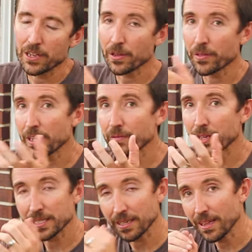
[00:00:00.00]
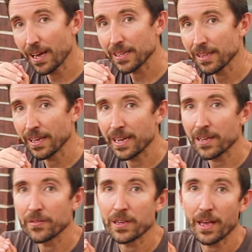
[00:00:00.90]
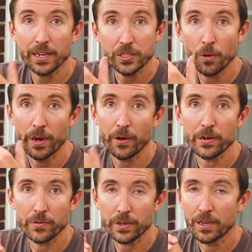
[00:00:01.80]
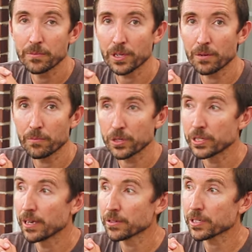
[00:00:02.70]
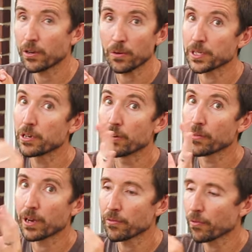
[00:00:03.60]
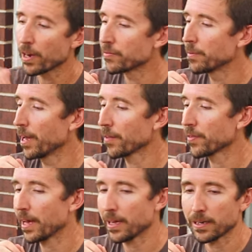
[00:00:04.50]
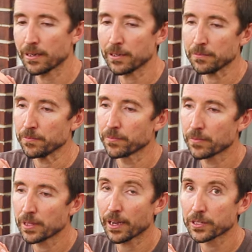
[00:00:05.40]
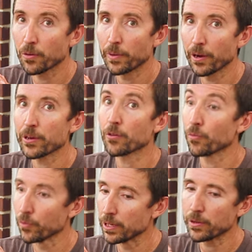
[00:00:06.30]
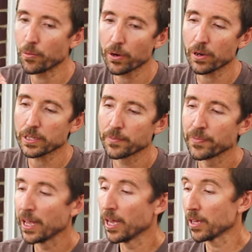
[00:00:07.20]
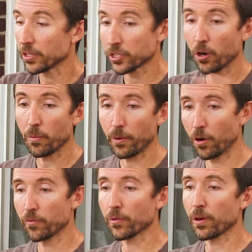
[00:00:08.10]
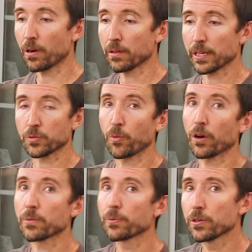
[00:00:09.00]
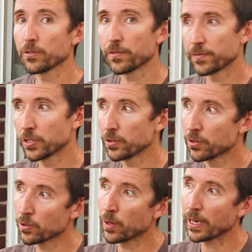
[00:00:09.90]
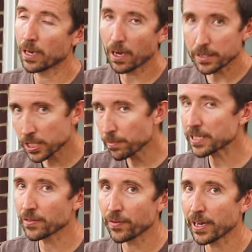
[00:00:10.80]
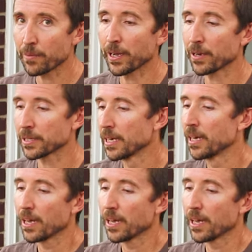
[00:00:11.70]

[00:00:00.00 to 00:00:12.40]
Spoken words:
You can think of this a lot like the exo barrier that comes on Bushnell scopes, and you know that I've raved about that. The exo barrier really works. The scope overall is waterproof to an unspecified amount.